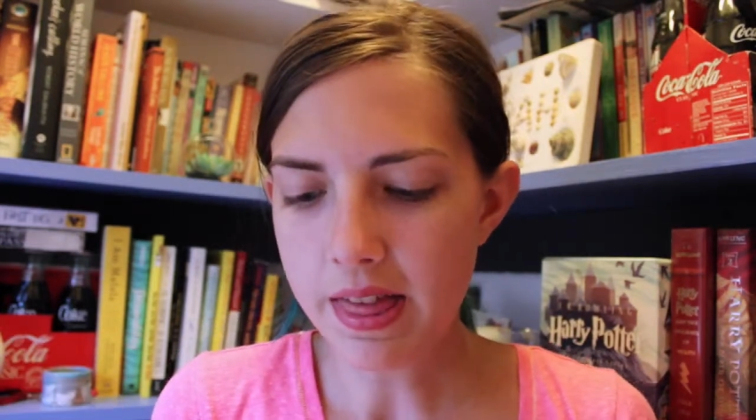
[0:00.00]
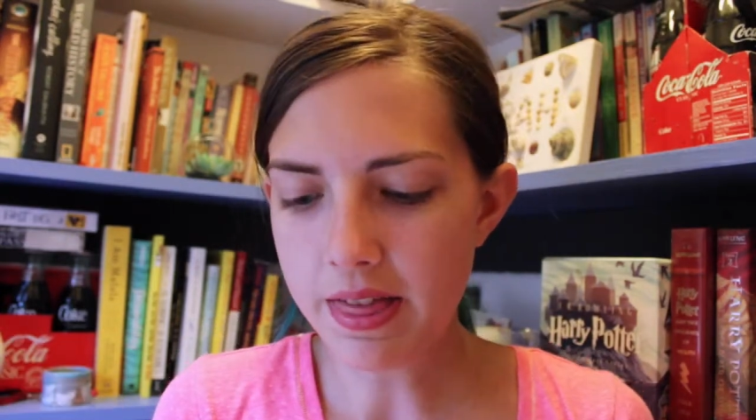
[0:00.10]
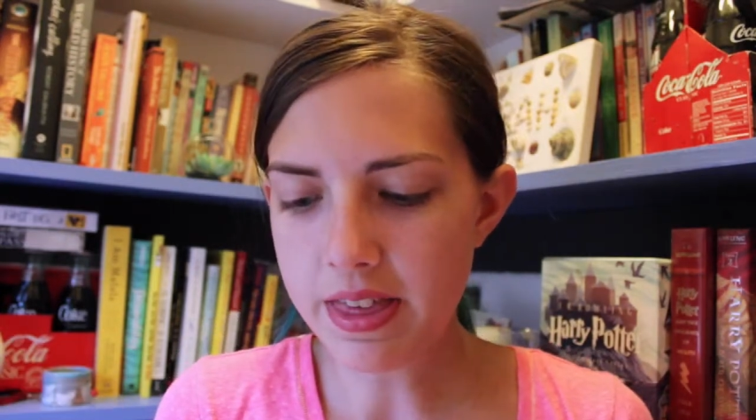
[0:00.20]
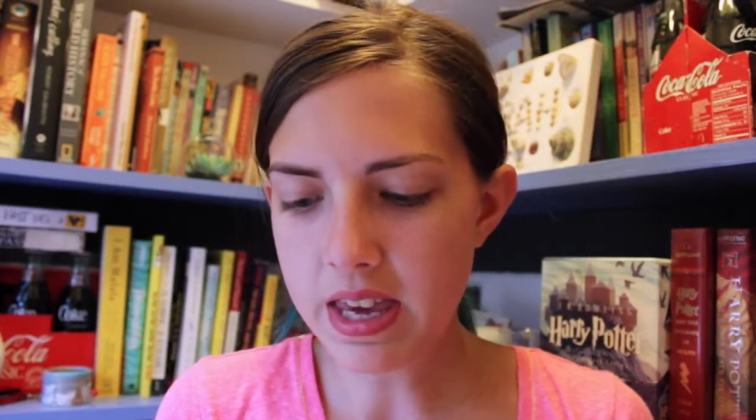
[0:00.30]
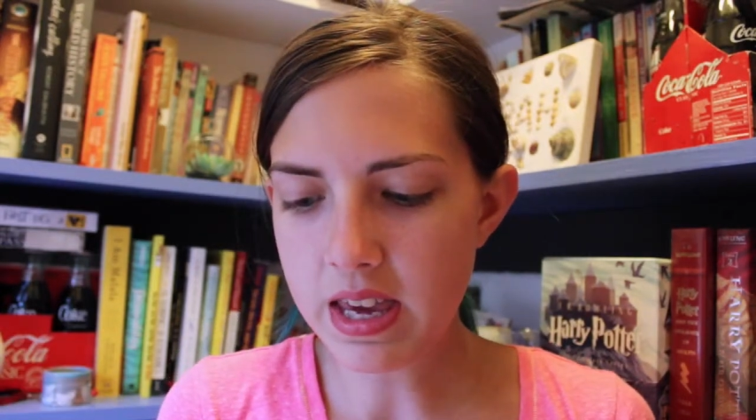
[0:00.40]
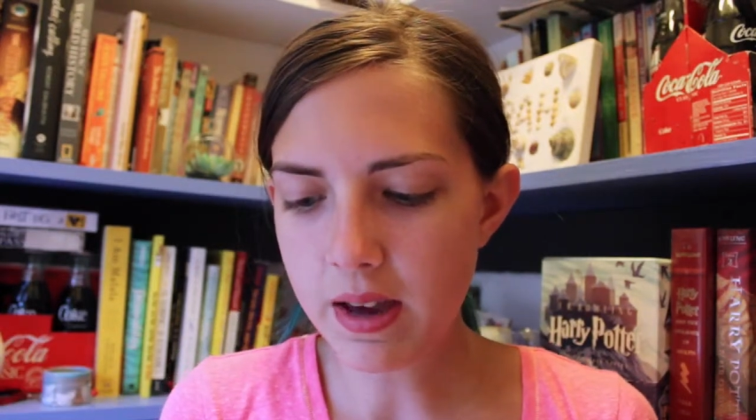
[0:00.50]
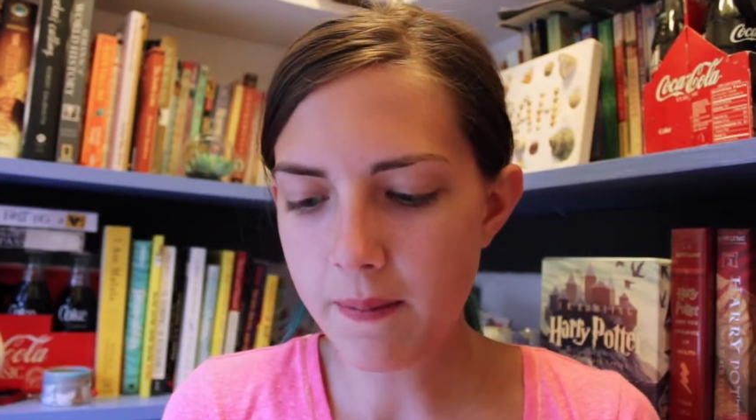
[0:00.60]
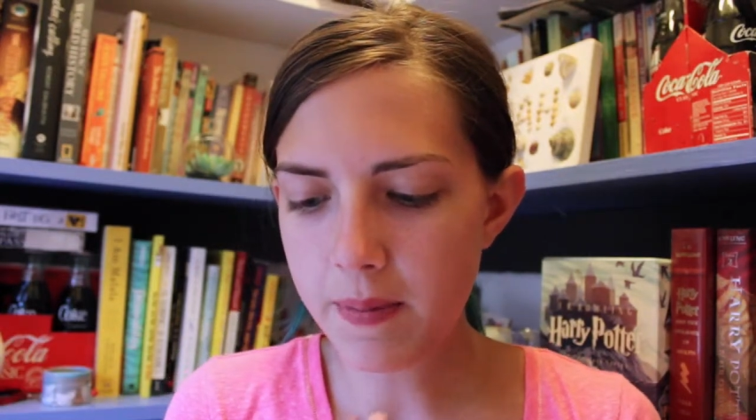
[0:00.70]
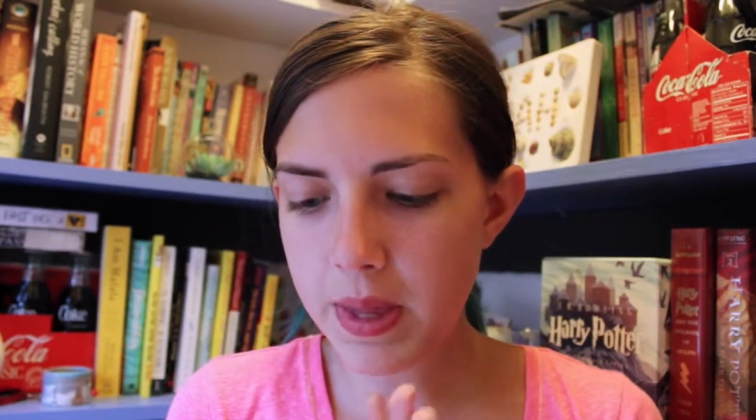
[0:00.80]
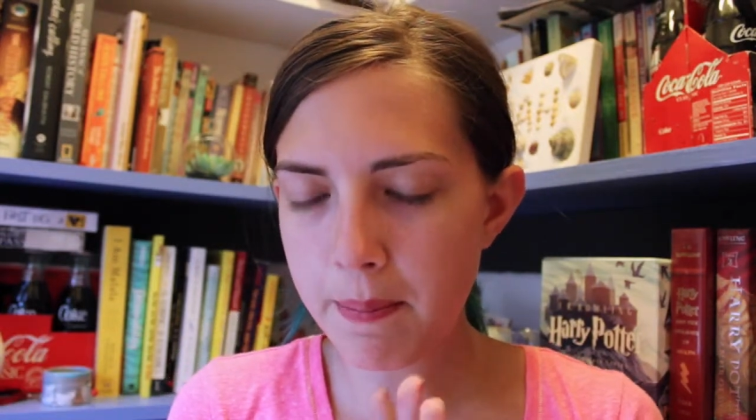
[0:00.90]
The
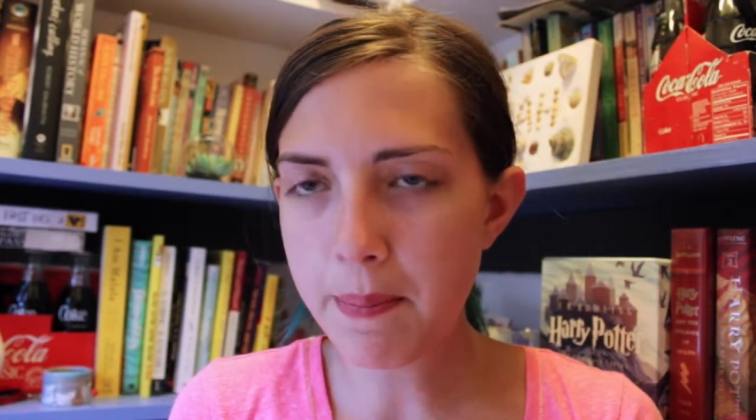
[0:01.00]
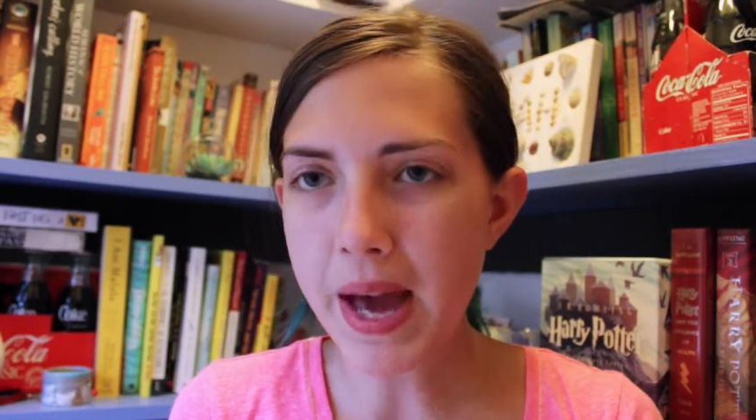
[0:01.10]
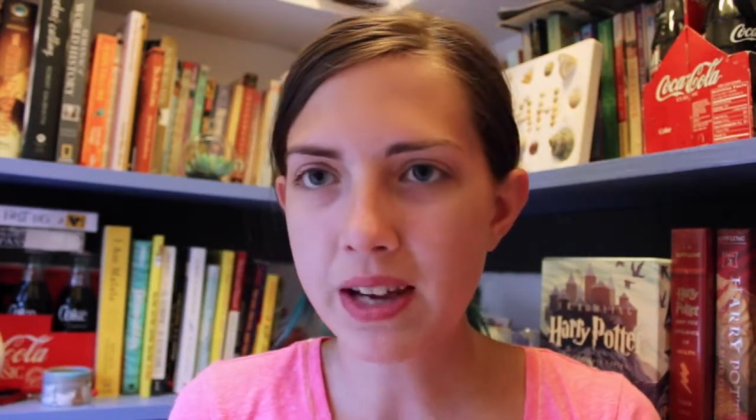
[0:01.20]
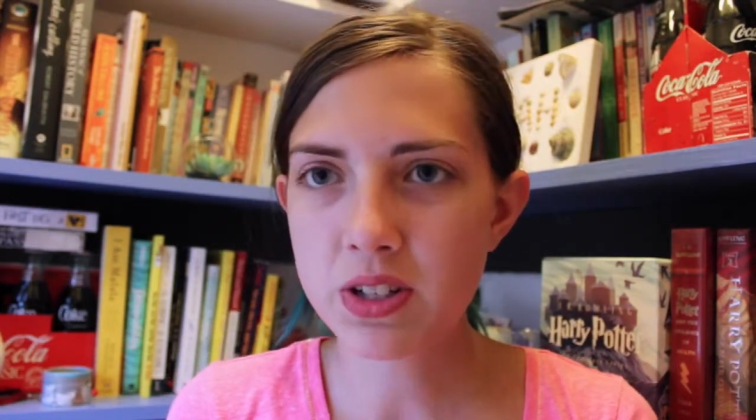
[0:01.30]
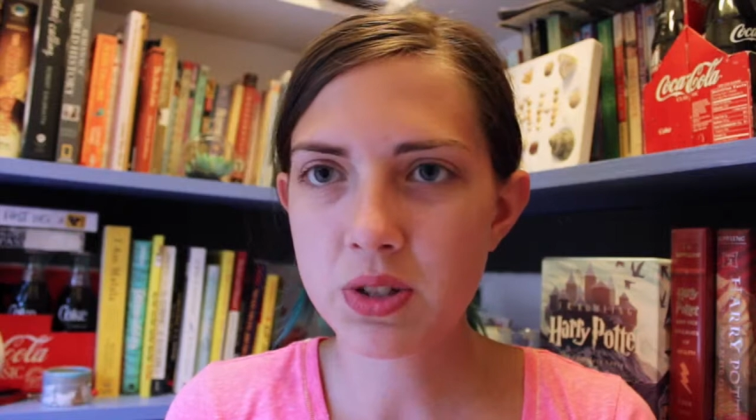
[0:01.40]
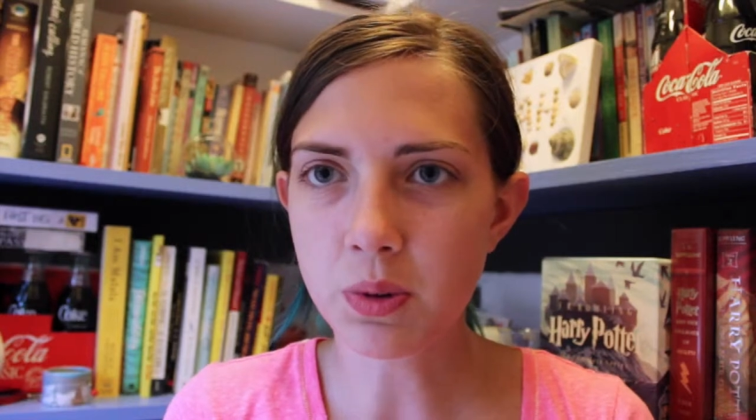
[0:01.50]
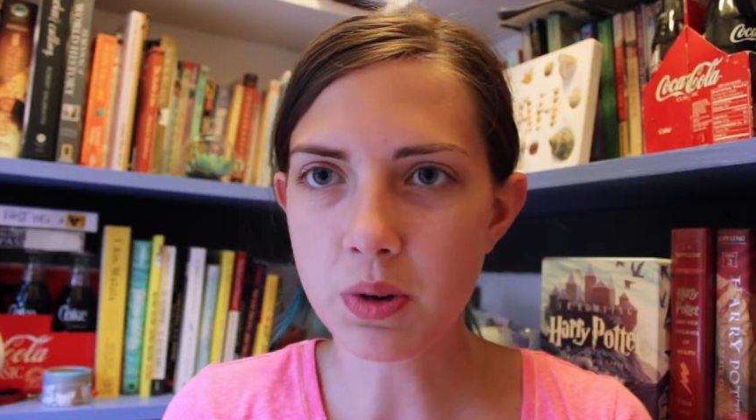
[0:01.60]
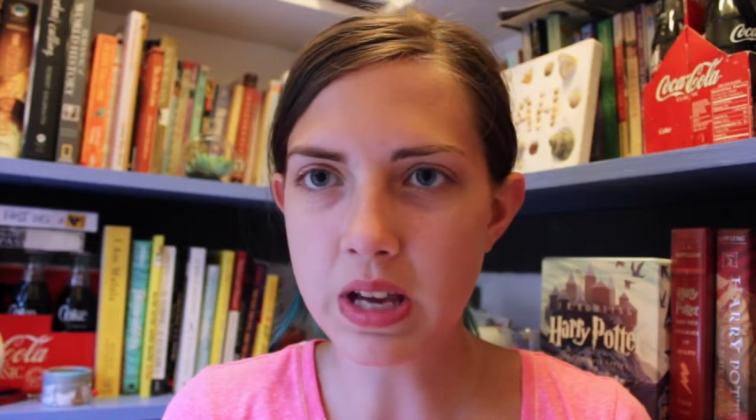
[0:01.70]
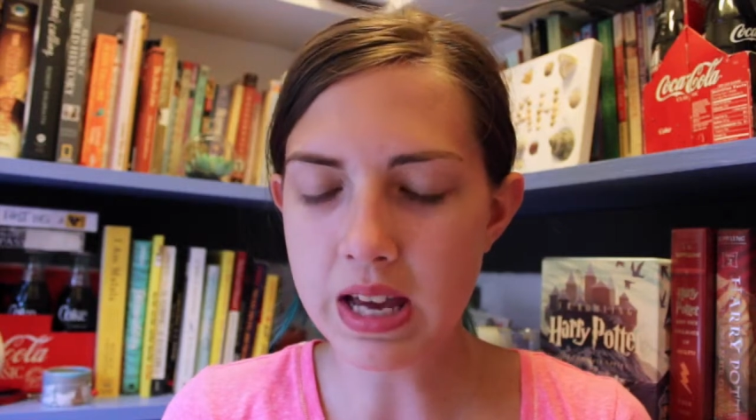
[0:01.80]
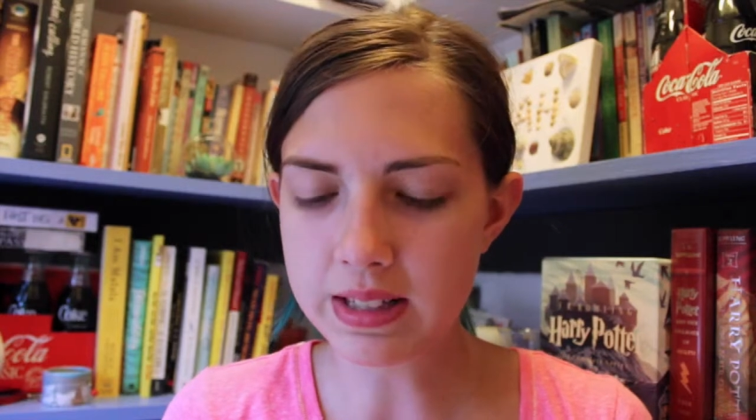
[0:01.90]

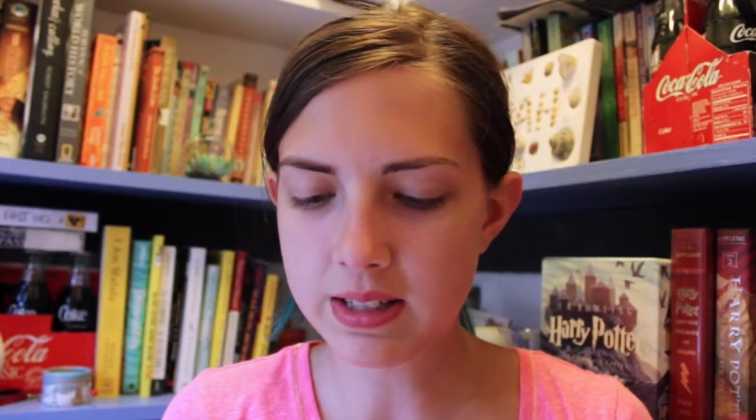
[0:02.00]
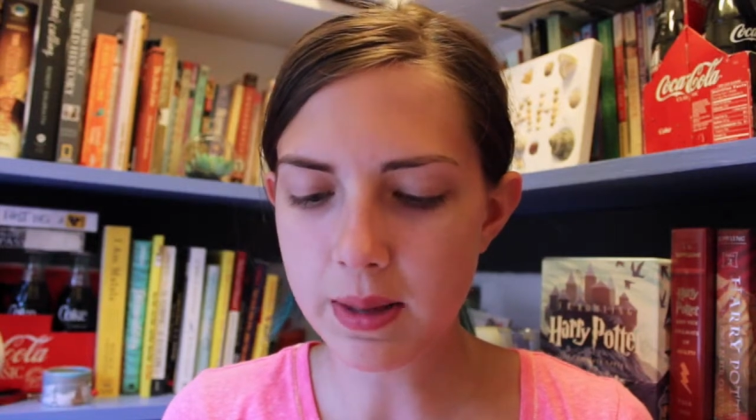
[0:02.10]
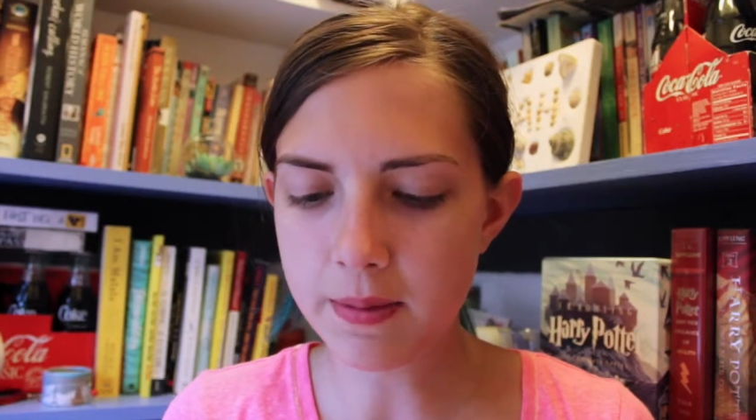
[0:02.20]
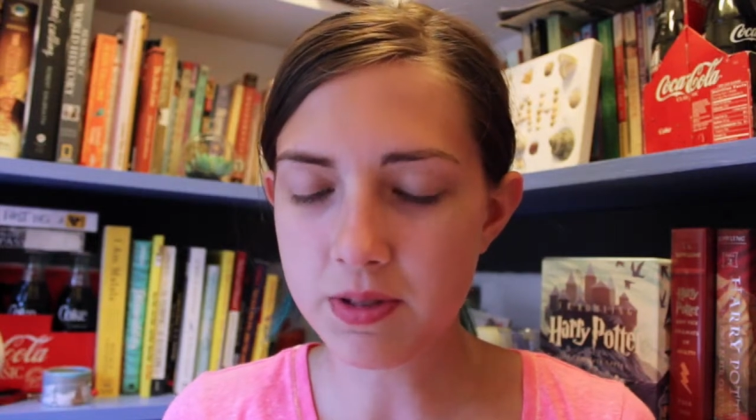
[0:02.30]
backstory in some